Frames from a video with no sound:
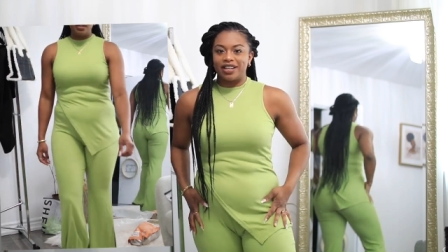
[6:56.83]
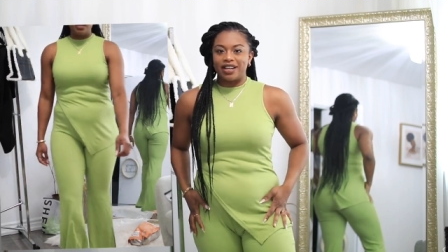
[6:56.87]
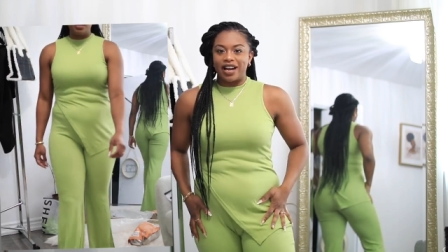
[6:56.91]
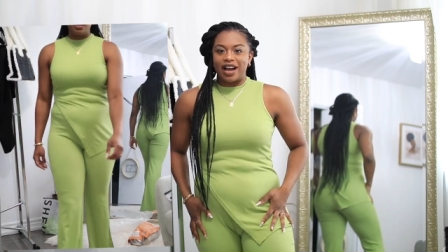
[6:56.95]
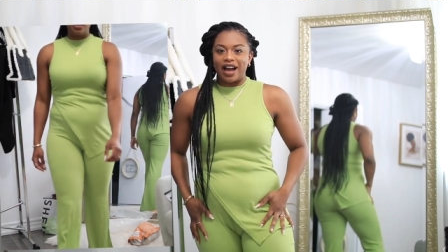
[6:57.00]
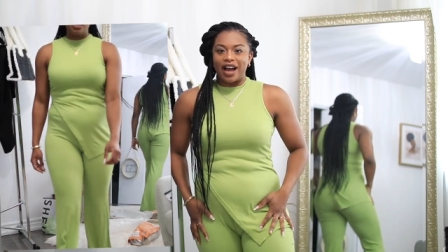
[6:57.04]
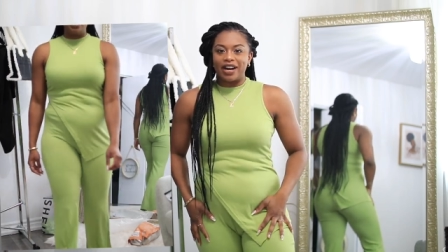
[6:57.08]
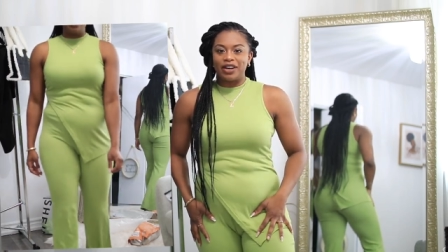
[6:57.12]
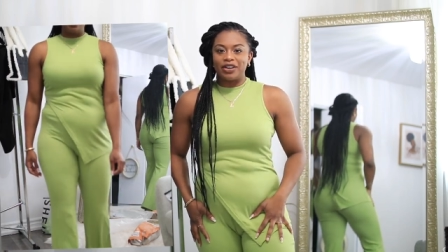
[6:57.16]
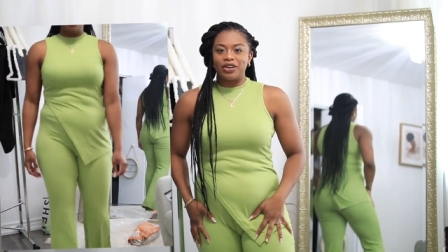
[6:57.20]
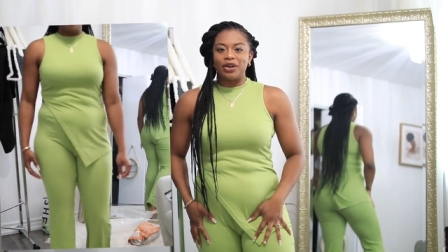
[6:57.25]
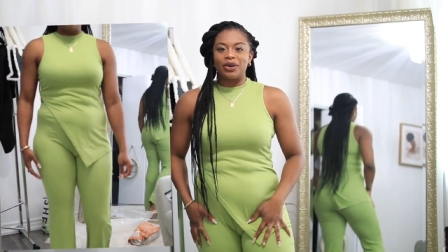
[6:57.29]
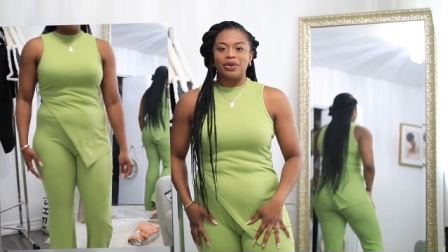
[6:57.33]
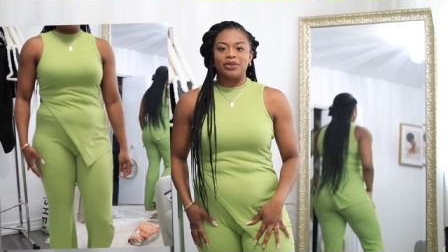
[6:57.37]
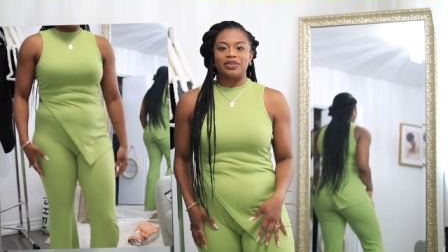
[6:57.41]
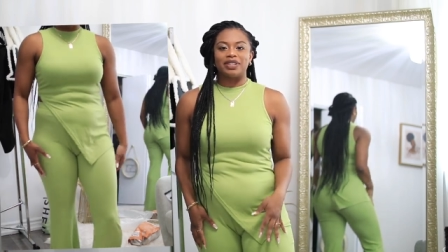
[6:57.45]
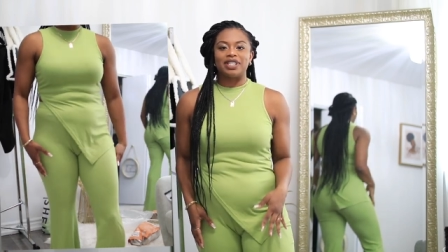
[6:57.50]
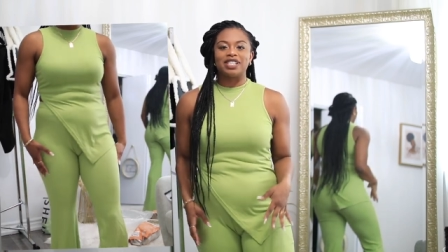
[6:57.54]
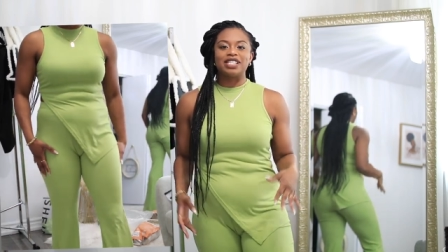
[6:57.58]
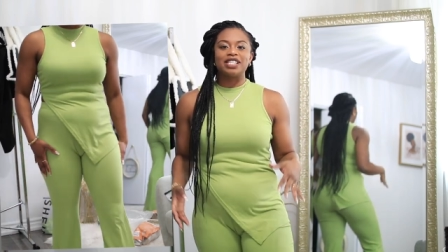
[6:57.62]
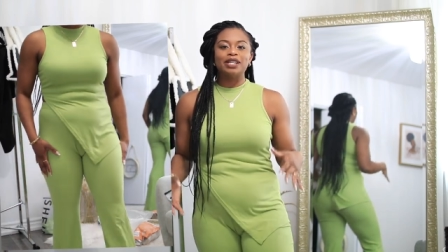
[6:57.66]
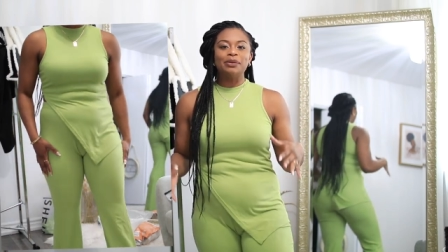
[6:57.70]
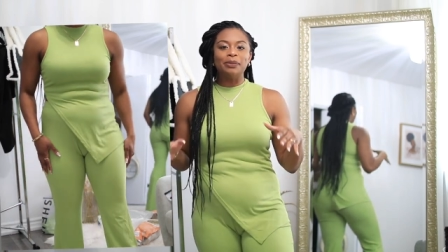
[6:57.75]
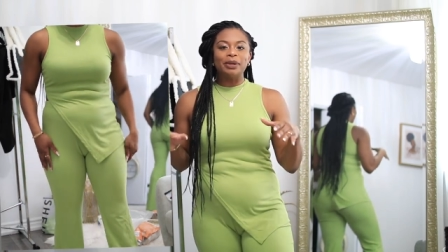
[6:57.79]
I don't know,
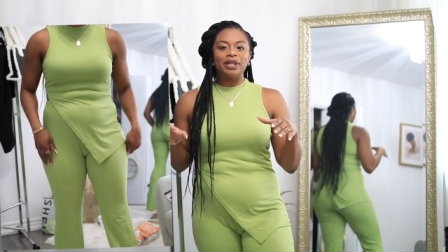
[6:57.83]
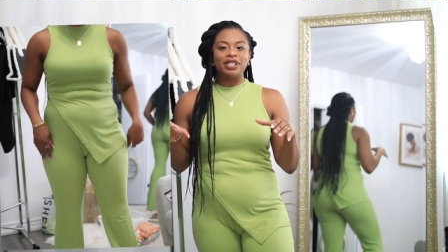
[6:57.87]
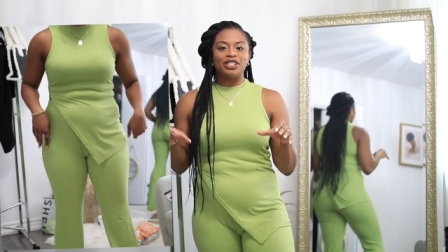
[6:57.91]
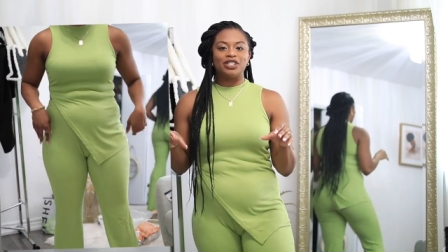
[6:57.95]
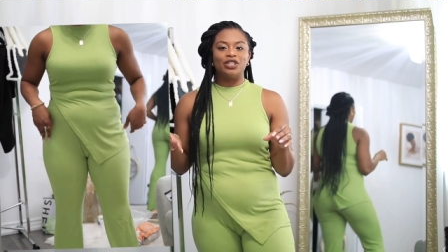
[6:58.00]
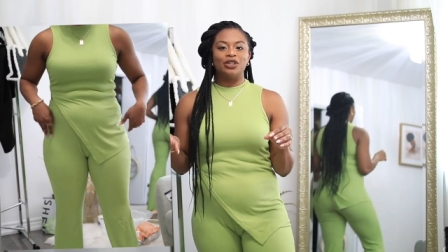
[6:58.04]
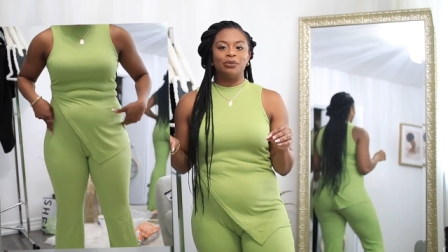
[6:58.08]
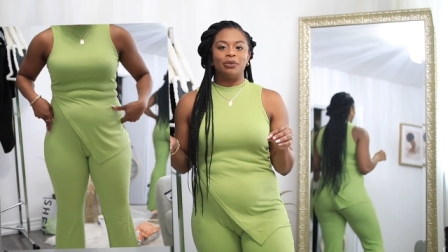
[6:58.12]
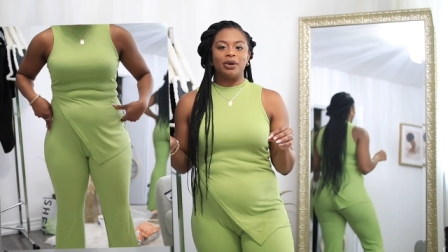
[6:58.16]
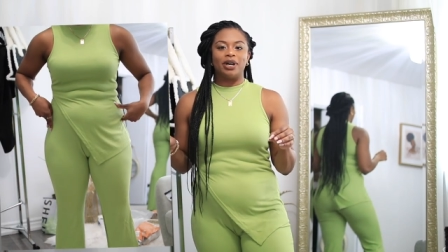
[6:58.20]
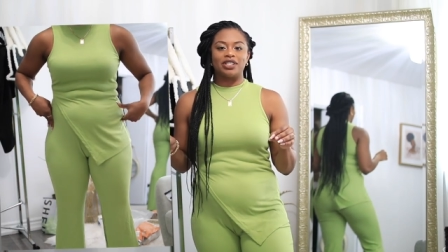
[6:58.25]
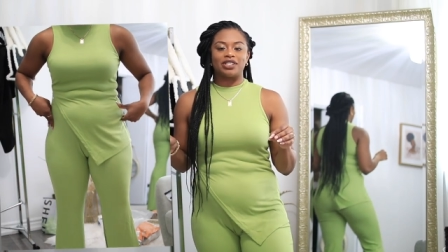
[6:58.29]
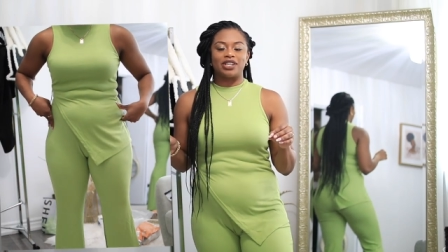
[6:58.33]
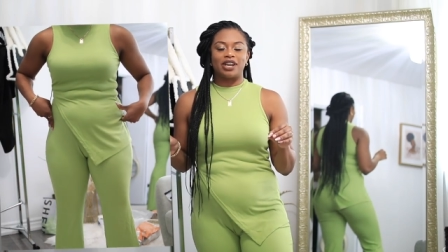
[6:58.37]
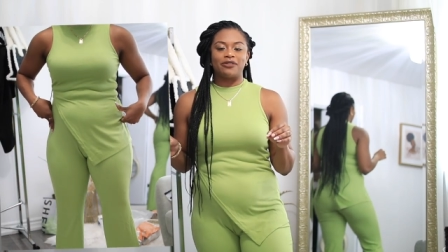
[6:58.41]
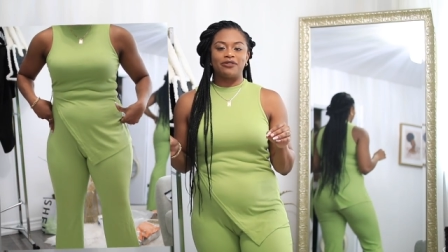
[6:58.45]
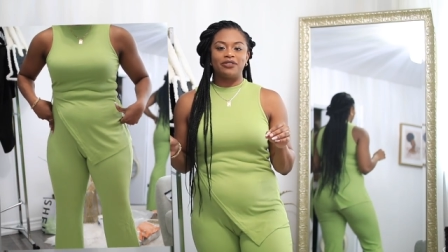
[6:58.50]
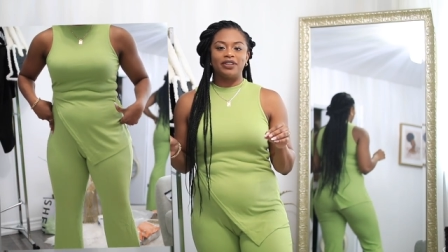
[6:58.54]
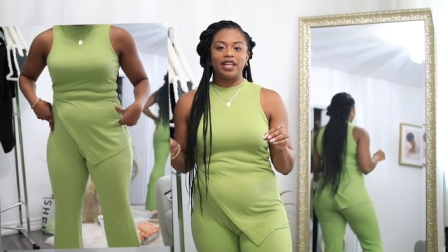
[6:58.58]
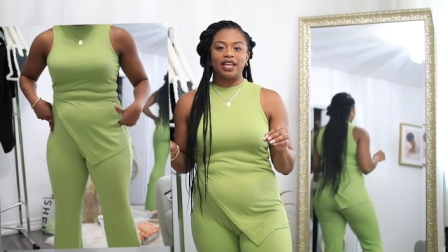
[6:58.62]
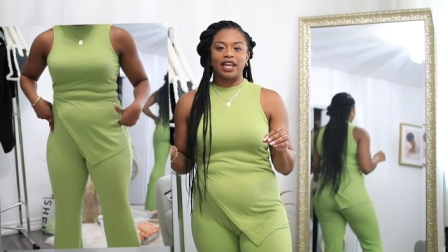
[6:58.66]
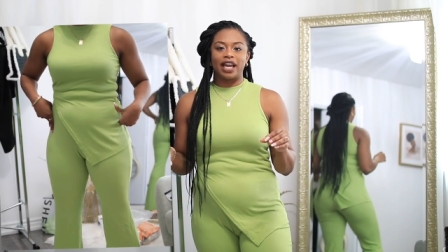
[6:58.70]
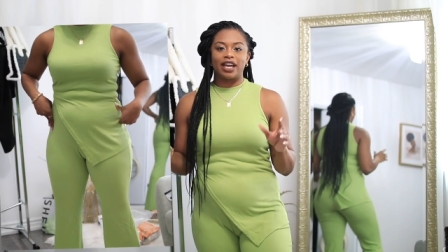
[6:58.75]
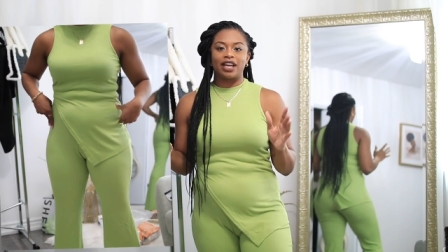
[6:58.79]
this is a bit too much. I
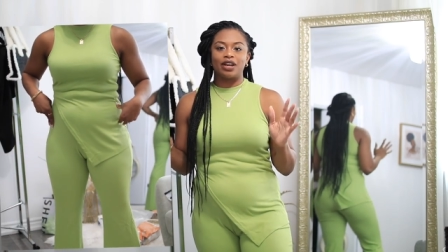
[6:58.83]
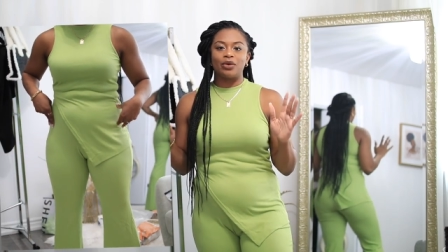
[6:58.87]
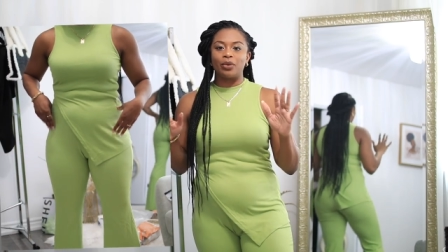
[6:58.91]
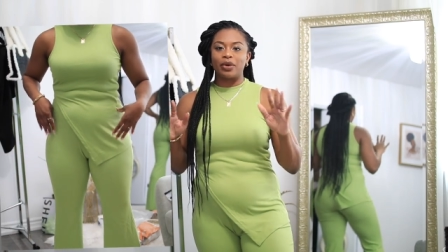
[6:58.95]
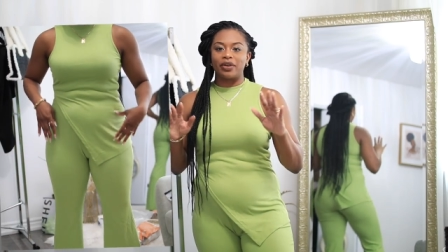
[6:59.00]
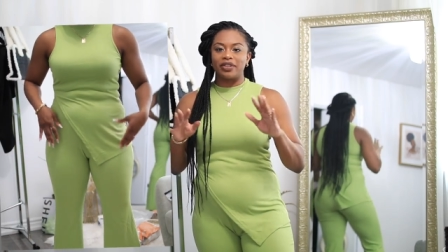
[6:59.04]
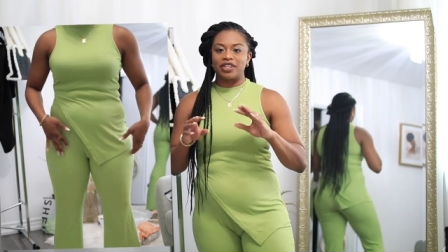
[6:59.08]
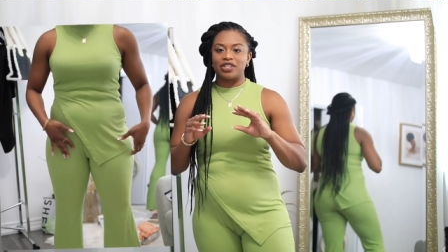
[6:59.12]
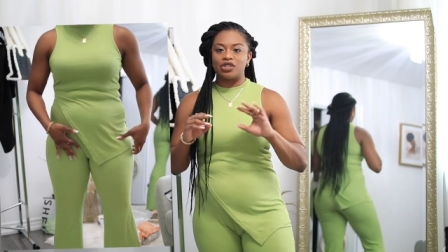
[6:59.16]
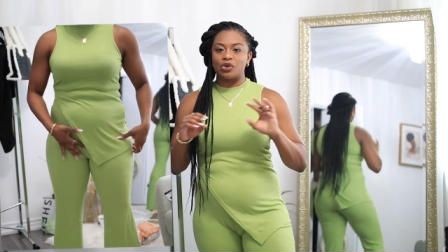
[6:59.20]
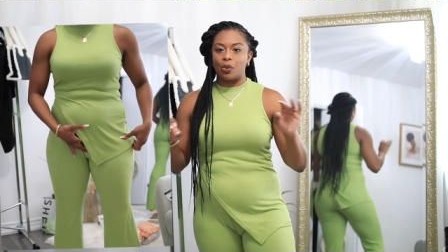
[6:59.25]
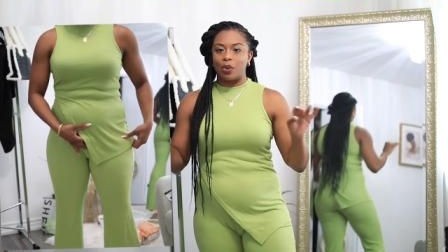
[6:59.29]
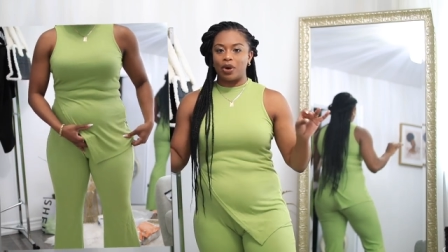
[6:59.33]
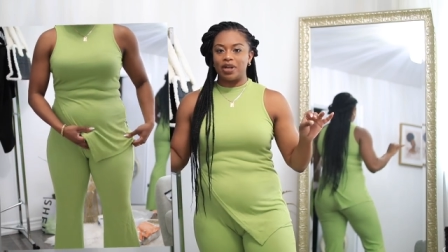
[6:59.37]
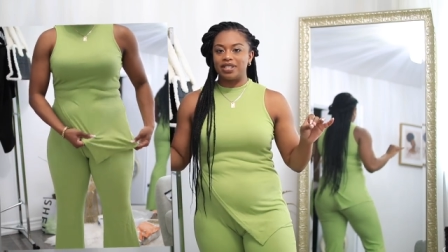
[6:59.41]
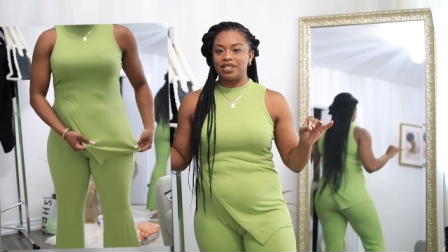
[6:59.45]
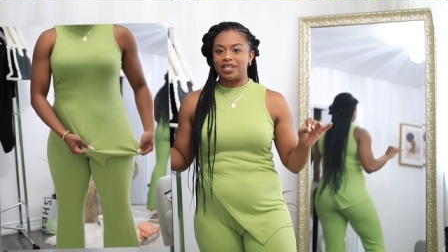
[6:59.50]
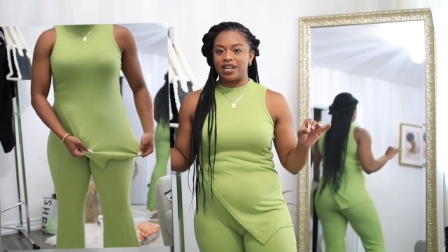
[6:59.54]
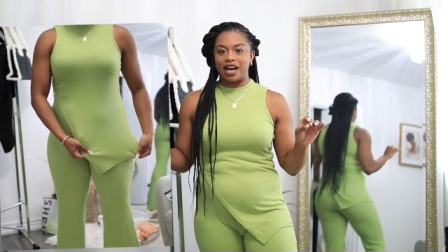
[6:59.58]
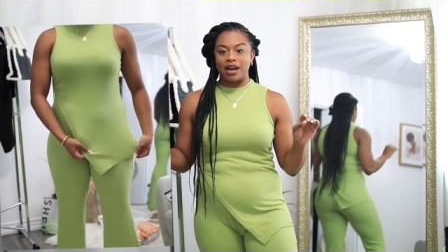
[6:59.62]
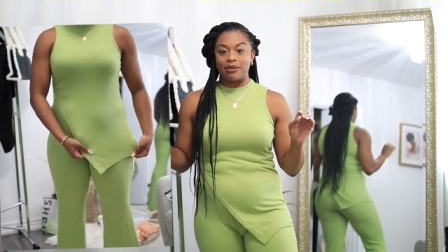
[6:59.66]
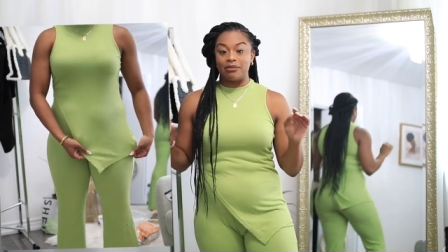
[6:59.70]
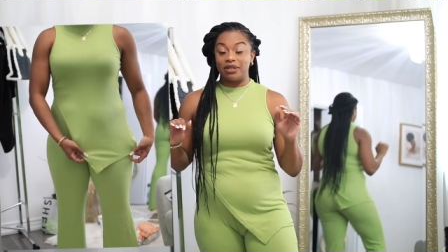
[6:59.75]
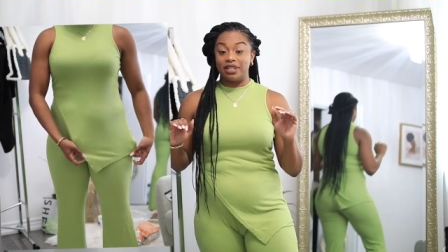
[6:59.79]
feel like I could wear this one
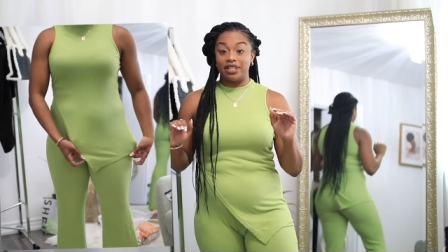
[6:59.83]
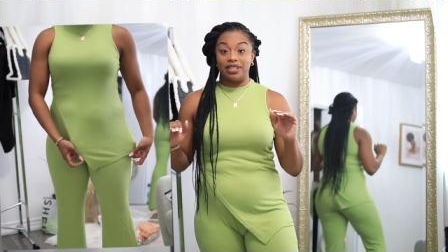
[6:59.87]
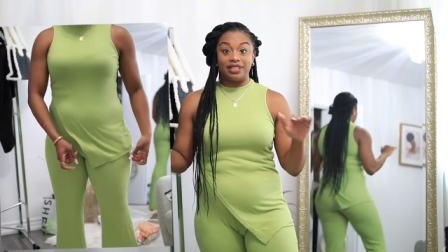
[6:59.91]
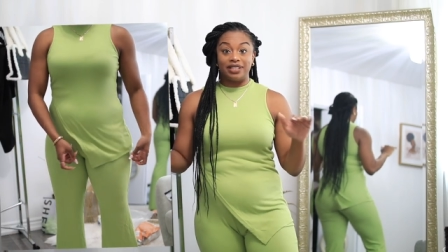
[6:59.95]
time and